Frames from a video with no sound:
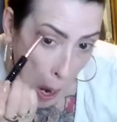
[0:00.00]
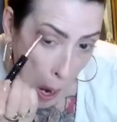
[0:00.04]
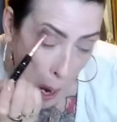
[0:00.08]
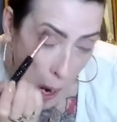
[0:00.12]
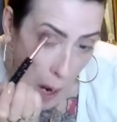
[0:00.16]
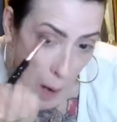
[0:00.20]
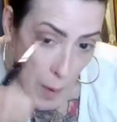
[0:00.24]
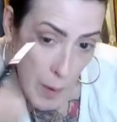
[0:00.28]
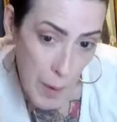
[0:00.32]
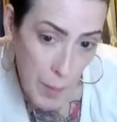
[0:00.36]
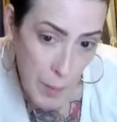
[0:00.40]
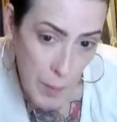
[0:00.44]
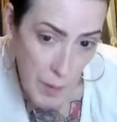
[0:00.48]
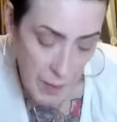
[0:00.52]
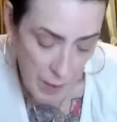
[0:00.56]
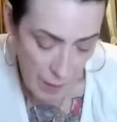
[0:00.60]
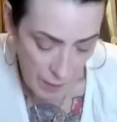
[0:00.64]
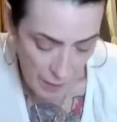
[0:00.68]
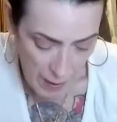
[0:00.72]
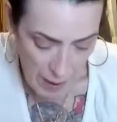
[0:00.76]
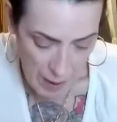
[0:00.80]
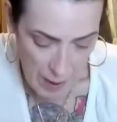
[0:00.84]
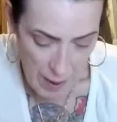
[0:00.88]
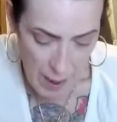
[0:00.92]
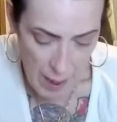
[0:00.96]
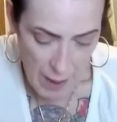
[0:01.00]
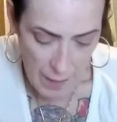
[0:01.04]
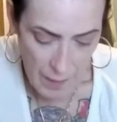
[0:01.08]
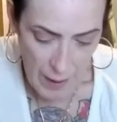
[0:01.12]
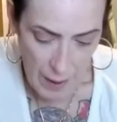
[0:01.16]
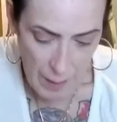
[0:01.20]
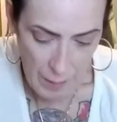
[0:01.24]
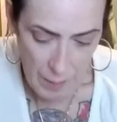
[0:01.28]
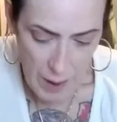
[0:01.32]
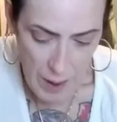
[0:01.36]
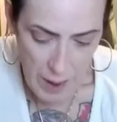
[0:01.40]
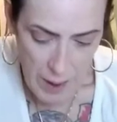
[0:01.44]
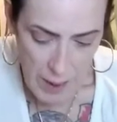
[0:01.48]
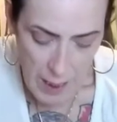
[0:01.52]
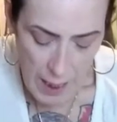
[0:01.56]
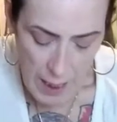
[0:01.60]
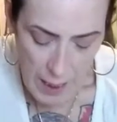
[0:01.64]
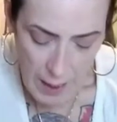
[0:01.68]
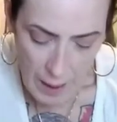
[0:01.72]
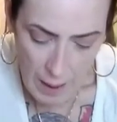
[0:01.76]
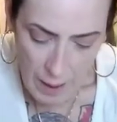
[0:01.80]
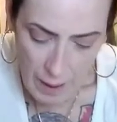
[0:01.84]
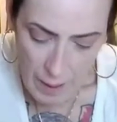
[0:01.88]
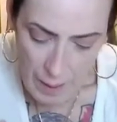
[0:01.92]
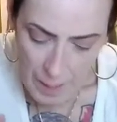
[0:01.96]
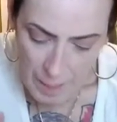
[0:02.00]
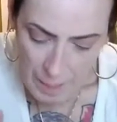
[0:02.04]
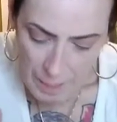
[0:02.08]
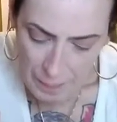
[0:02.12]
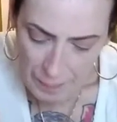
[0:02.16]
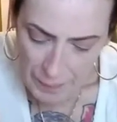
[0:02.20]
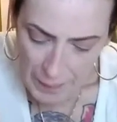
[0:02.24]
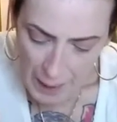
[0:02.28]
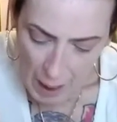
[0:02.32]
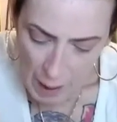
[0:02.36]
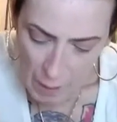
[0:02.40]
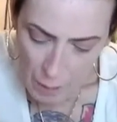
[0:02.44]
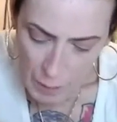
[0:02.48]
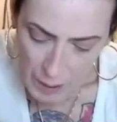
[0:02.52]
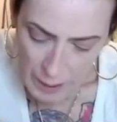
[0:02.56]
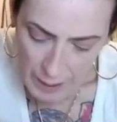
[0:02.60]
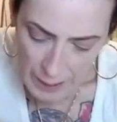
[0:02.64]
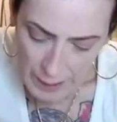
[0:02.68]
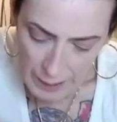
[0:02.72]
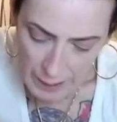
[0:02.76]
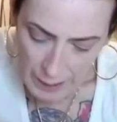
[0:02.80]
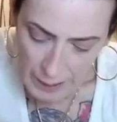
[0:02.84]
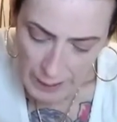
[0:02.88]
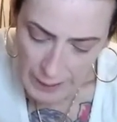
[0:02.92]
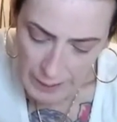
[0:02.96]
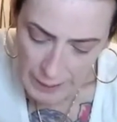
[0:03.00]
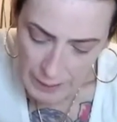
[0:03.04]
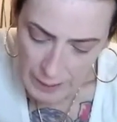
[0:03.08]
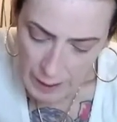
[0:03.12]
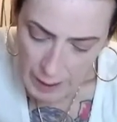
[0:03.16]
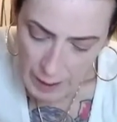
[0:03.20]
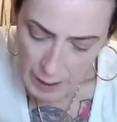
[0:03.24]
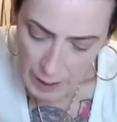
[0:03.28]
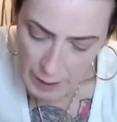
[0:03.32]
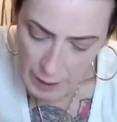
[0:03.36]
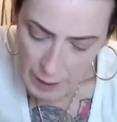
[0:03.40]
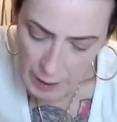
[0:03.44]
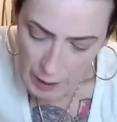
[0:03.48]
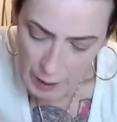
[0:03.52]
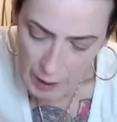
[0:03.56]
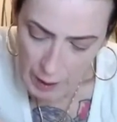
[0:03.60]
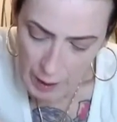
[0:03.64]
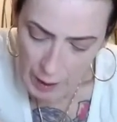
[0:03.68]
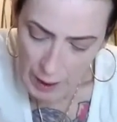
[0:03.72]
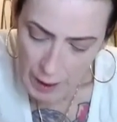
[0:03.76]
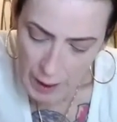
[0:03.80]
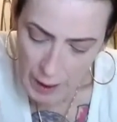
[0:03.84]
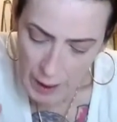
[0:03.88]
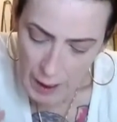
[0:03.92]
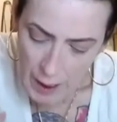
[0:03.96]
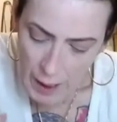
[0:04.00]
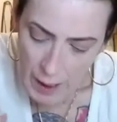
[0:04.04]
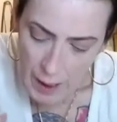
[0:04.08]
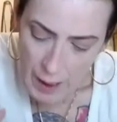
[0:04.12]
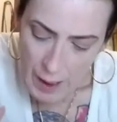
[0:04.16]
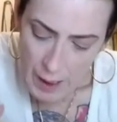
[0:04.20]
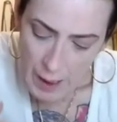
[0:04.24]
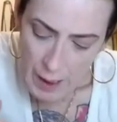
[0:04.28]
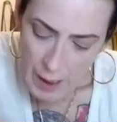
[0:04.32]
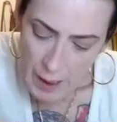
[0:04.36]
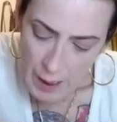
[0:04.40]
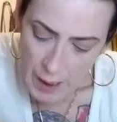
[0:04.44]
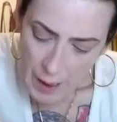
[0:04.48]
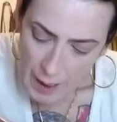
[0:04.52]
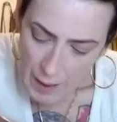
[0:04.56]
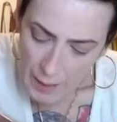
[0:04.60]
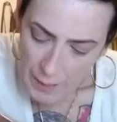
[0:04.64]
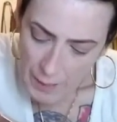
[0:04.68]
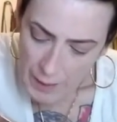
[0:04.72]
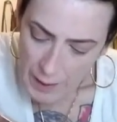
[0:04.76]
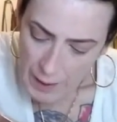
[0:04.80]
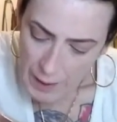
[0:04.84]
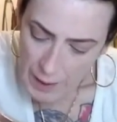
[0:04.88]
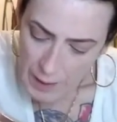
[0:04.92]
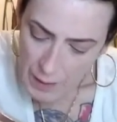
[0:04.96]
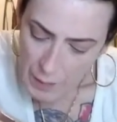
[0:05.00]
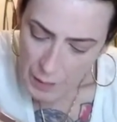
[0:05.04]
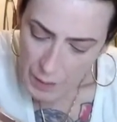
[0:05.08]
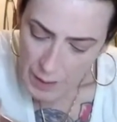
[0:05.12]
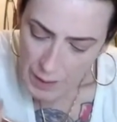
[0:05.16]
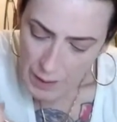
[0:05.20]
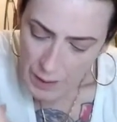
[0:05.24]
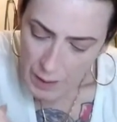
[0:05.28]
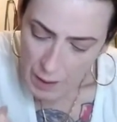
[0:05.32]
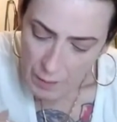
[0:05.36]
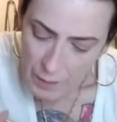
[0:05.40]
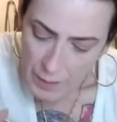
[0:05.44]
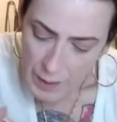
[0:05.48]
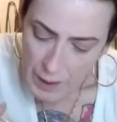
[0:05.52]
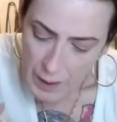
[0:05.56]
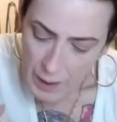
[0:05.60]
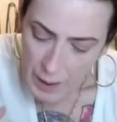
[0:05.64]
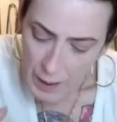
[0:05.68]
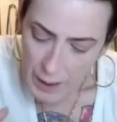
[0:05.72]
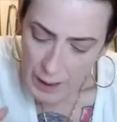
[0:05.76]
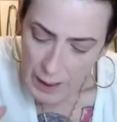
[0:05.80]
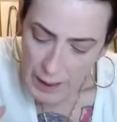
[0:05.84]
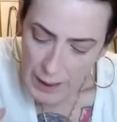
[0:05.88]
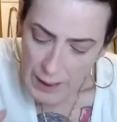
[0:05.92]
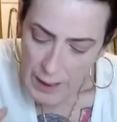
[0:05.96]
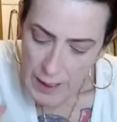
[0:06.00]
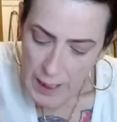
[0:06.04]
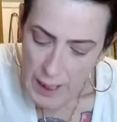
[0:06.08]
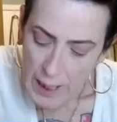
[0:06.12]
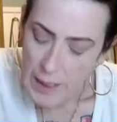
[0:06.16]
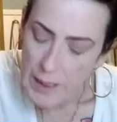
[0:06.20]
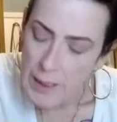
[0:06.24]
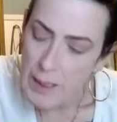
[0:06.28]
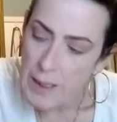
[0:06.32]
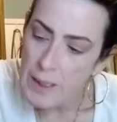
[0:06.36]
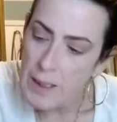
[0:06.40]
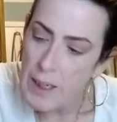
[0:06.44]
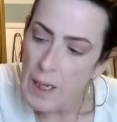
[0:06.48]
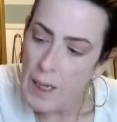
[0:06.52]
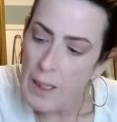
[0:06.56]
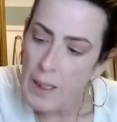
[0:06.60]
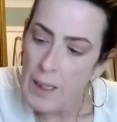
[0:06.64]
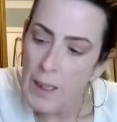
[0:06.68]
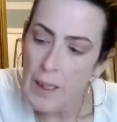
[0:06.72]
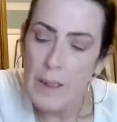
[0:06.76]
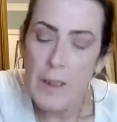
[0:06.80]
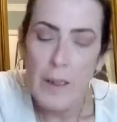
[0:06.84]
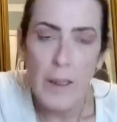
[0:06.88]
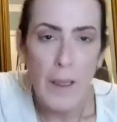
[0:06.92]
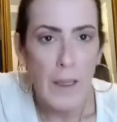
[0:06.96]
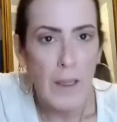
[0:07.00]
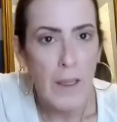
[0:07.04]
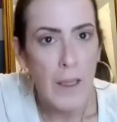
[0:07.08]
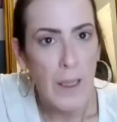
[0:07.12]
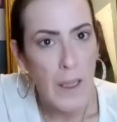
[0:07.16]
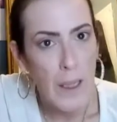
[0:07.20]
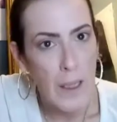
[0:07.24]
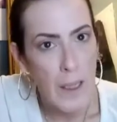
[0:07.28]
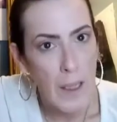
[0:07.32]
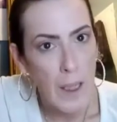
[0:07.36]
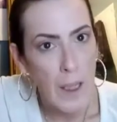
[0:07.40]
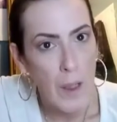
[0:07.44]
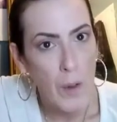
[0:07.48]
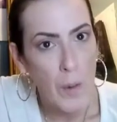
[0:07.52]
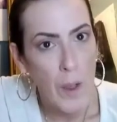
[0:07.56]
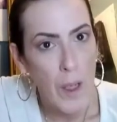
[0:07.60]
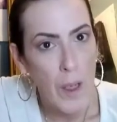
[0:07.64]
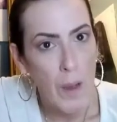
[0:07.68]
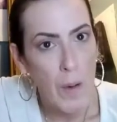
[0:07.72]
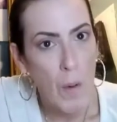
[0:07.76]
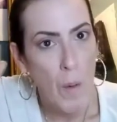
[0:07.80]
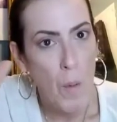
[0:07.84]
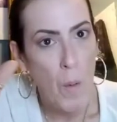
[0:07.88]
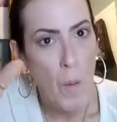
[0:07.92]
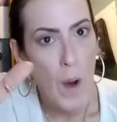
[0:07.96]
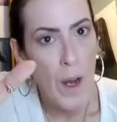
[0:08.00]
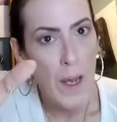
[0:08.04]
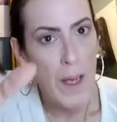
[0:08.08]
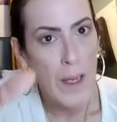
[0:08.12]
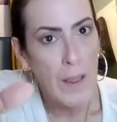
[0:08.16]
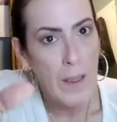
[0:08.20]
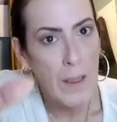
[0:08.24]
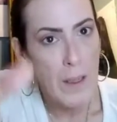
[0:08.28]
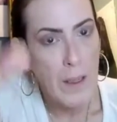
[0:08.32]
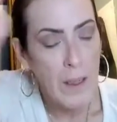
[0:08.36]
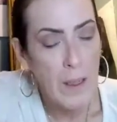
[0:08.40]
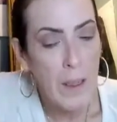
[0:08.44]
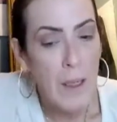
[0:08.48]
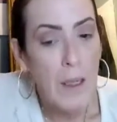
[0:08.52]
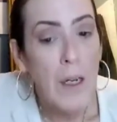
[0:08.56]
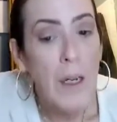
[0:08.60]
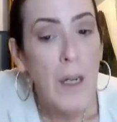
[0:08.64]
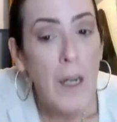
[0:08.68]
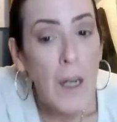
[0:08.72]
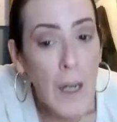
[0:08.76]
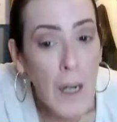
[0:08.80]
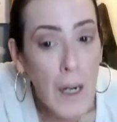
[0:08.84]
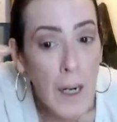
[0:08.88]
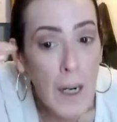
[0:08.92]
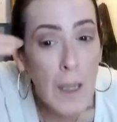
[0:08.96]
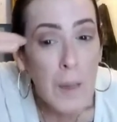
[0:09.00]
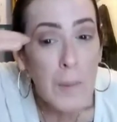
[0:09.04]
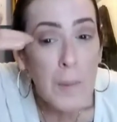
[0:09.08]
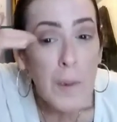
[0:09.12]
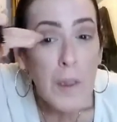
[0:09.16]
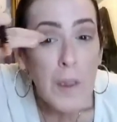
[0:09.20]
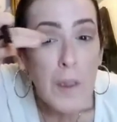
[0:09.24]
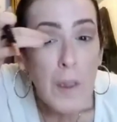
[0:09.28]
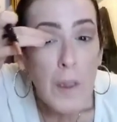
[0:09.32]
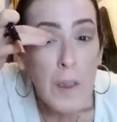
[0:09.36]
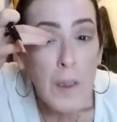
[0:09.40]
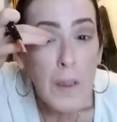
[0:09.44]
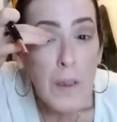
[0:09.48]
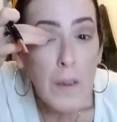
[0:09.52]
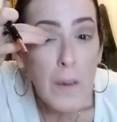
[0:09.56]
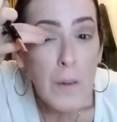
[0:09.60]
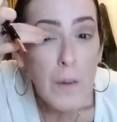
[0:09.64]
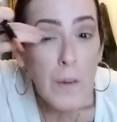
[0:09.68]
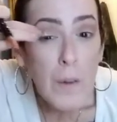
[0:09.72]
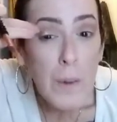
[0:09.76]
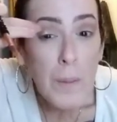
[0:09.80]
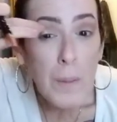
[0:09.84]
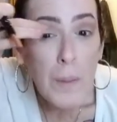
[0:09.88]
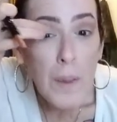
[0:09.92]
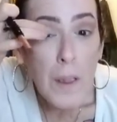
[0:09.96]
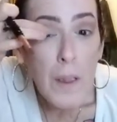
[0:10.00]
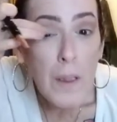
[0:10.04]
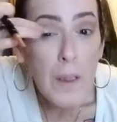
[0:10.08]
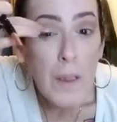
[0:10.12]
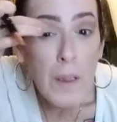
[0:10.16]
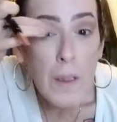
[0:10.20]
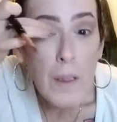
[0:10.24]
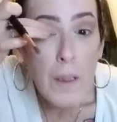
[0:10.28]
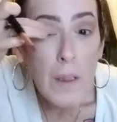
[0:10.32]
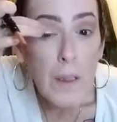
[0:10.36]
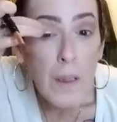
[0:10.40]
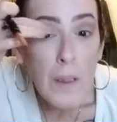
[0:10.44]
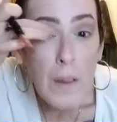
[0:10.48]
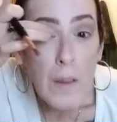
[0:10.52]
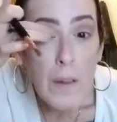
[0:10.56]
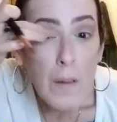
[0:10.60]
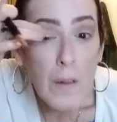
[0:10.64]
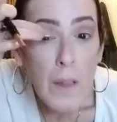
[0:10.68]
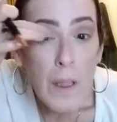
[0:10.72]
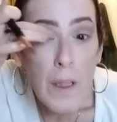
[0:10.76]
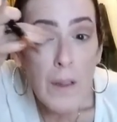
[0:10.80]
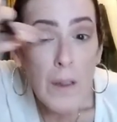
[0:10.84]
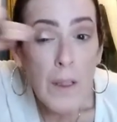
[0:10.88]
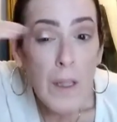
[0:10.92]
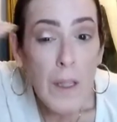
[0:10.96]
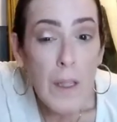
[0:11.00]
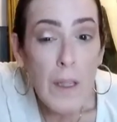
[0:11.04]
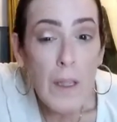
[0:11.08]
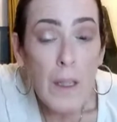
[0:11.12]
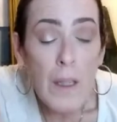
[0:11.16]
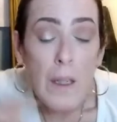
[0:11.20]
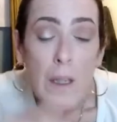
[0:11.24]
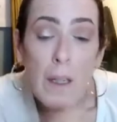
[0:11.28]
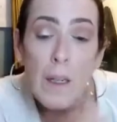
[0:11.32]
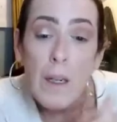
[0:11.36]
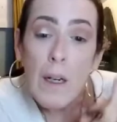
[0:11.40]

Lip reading: I'm going to put that there. And then I'm going to take a really light color. There's one, it's called Vanilla Latex. It's kind of like, yeah, like a yellowy white. I'm just going to sweep it right there.